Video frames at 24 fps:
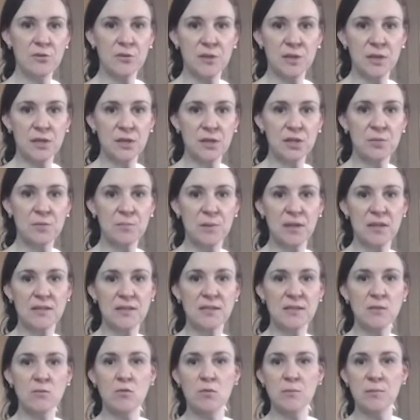dish because
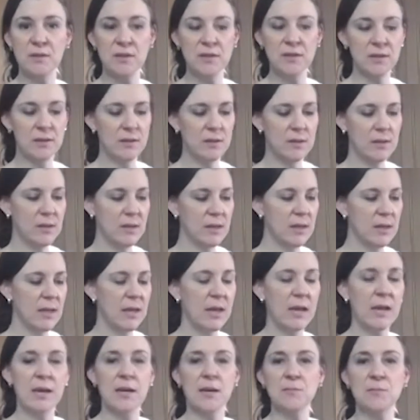it will be
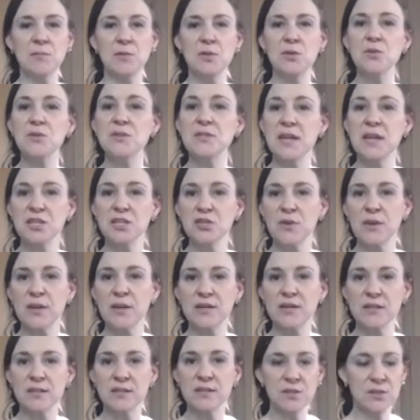too
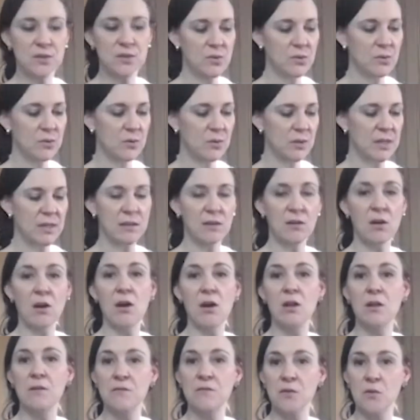saturated to get
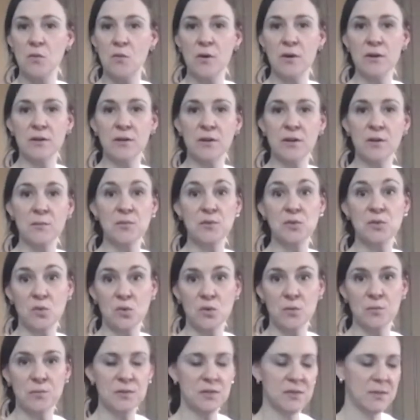all of the water
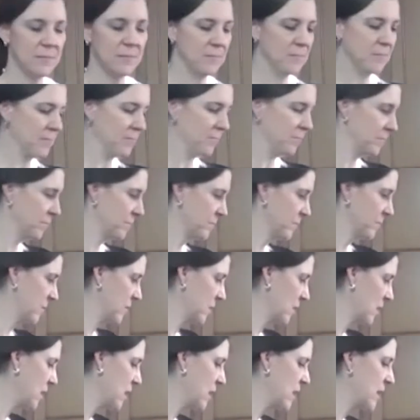absorbed.
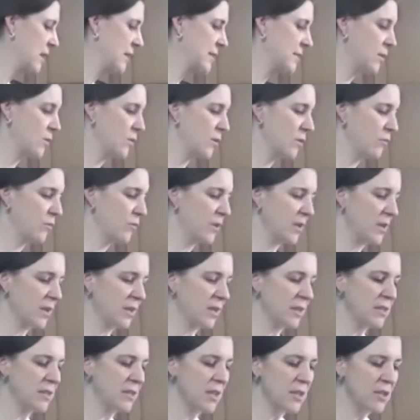So if we
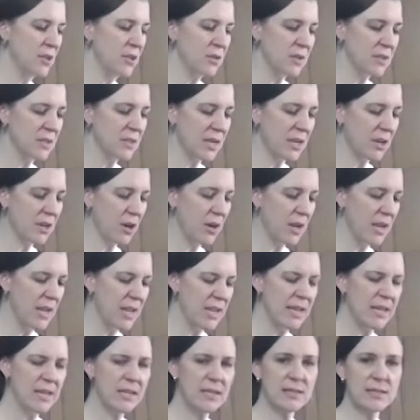continue to take our
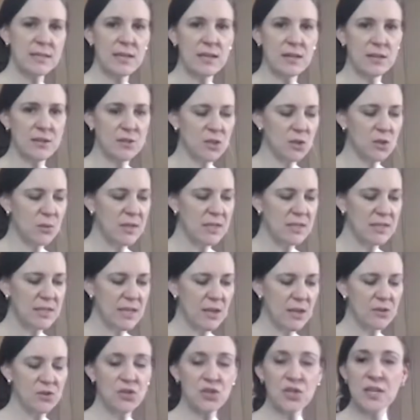hands and squeeze
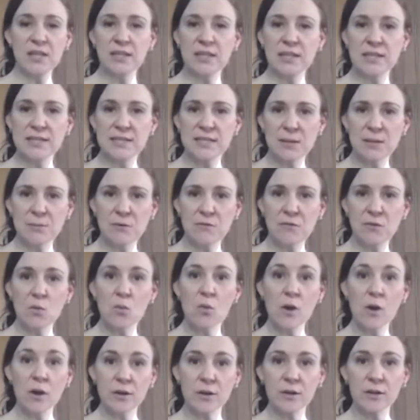out gently some of the
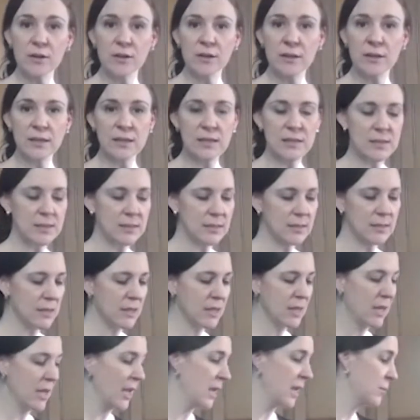water at least
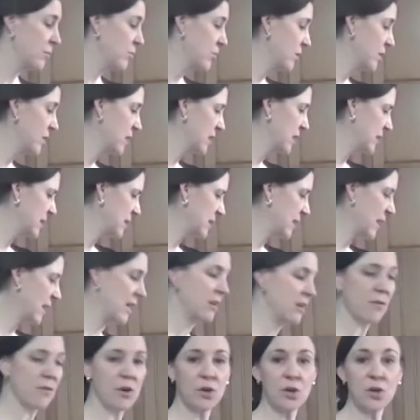and put it inside
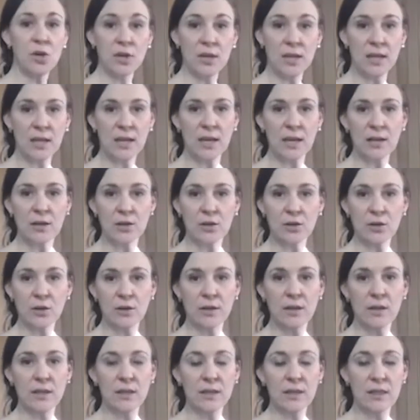of our cookie cutter,
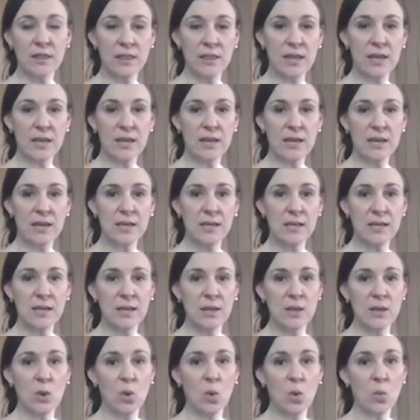then
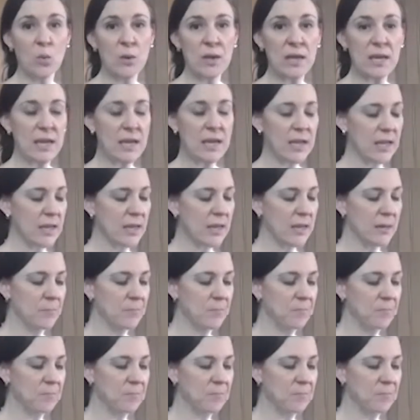we can